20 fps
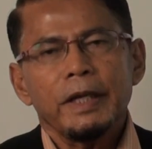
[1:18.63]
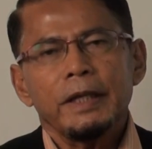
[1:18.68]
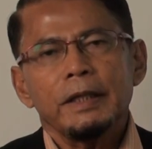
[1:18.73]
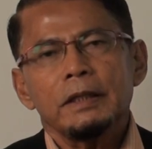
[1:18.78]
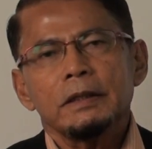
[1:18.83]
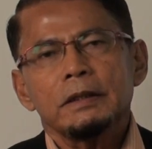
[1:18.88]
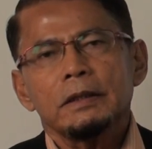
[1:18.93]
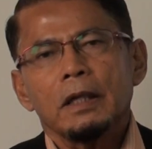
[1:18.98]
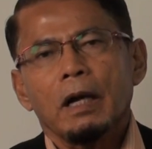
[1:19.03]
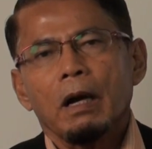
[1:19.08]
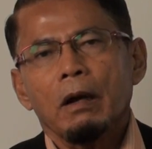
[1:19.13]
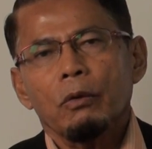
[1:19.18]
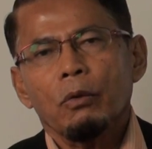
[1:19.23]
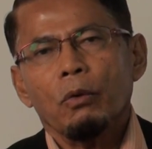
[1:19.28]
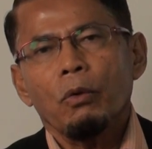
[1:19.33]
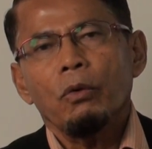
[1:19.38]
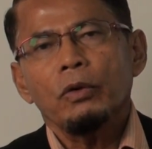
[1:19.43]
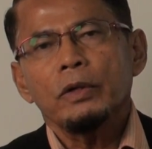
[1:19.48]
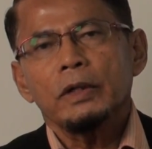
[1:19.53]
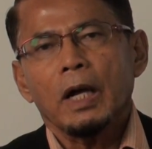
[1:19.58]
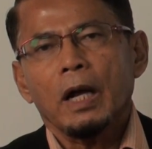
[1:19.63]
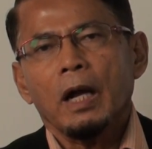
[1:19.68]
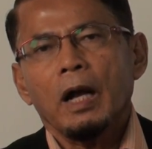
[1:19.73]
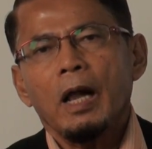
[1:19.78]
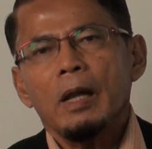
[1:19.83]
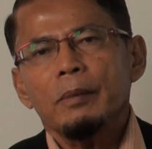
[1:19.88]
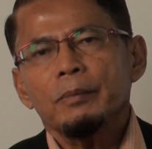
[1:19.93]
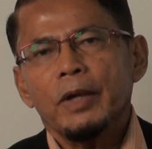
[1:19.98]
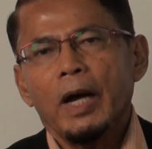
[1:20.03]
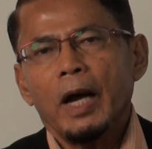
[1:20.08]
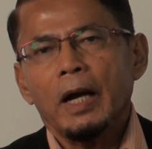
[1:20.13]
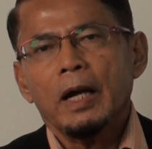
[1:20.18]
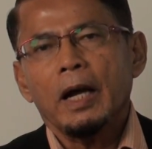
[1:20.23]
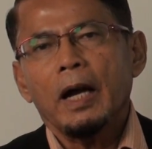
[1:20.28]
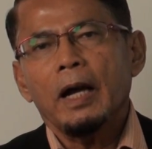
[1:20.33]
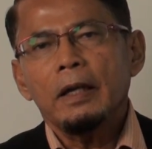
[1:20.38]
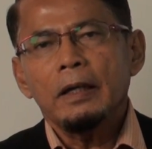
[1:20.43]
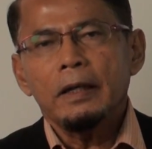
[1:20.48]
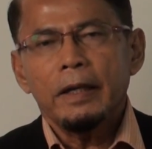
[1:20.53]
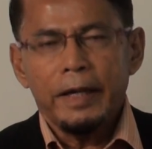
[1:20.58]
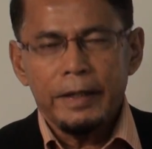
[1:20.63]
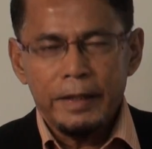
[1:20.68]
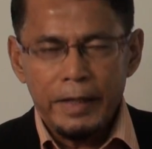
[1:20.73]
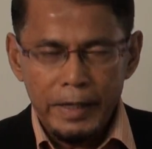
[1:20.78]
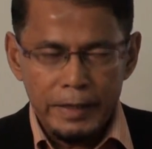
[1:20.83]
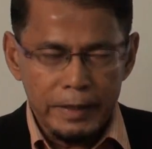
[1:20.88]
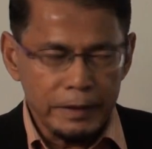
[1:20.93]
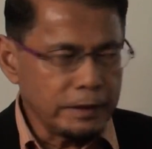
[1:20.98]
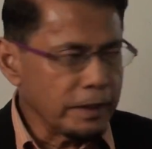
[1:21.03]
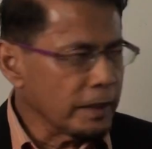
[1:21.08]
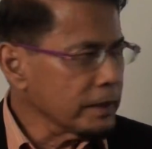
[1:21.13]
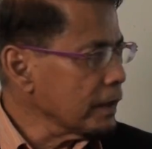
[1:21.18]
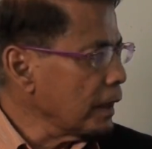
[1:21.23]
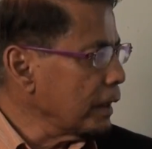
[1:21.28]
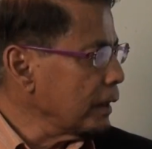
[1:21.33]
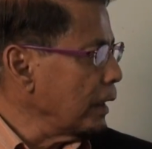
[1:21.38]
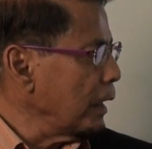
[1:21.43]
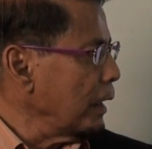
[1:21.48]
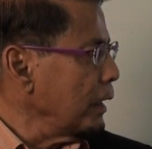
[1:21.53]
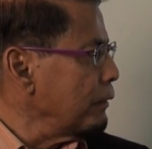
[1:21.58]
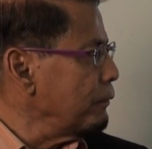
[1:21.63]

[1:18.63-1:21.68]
that is the roh, the qalb, the akal, and then the jasad,